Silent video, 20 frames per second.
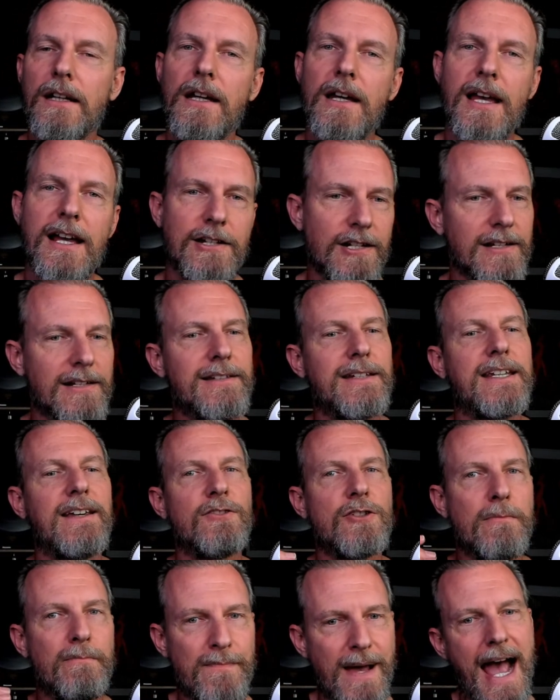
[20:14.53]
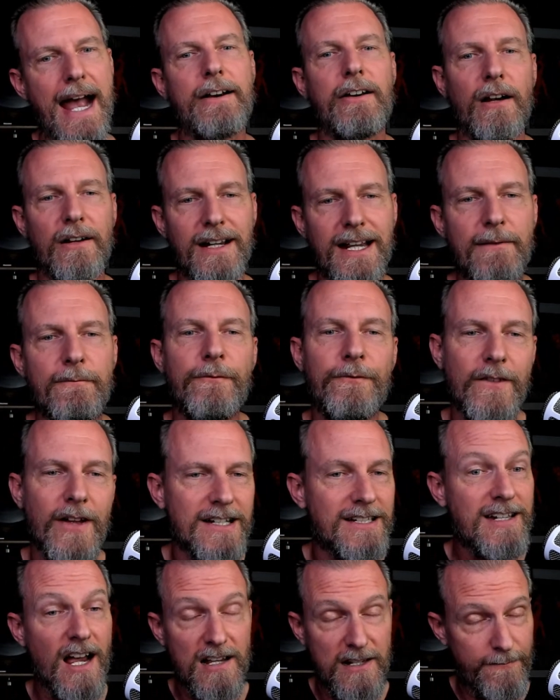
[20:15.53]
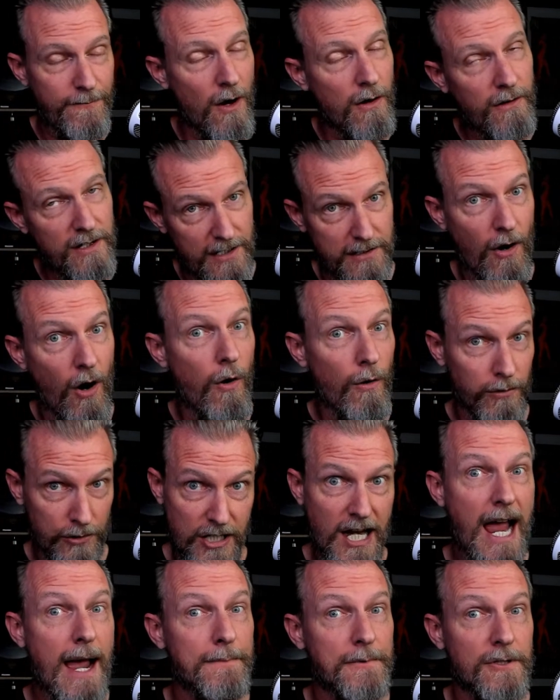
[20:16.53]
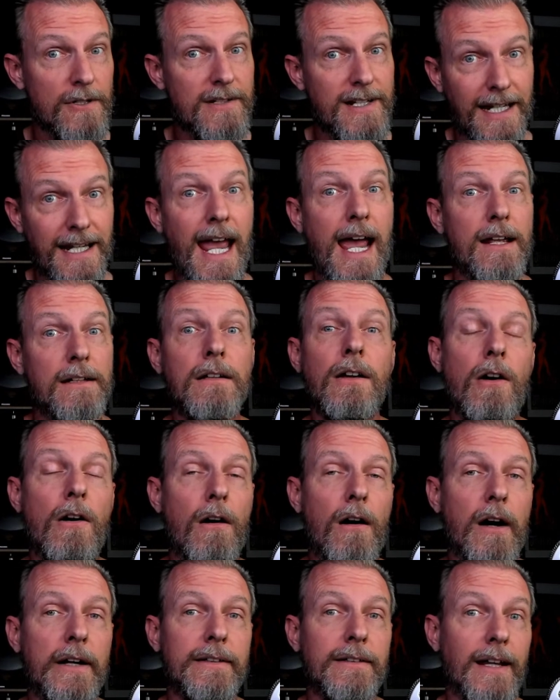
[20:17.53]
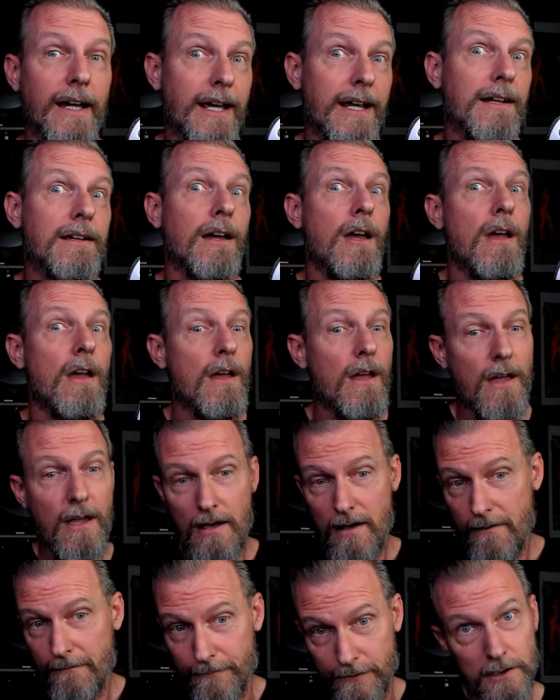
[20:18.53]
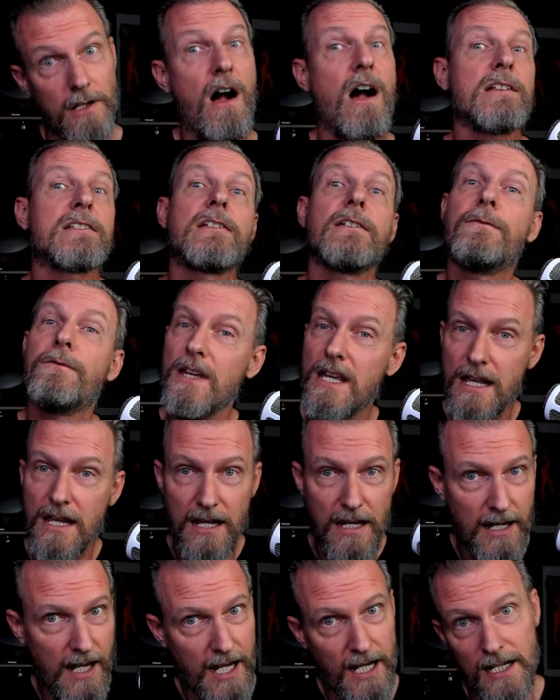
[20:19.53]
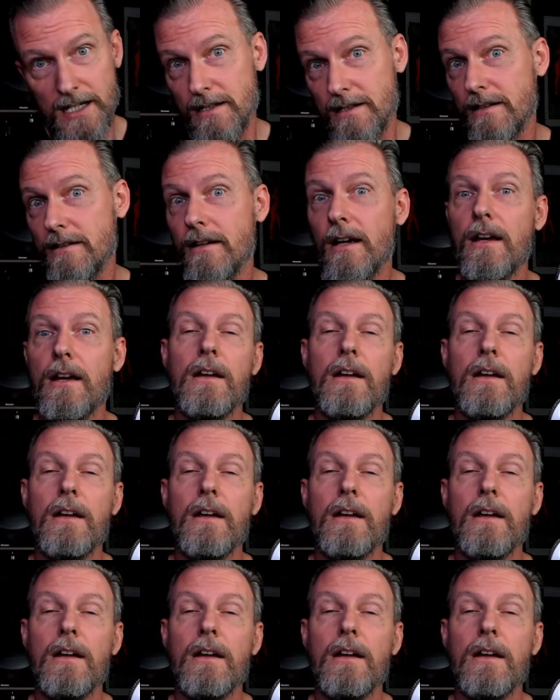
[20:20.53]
It just gives you background. It does focus whole chapters again on like philosophy and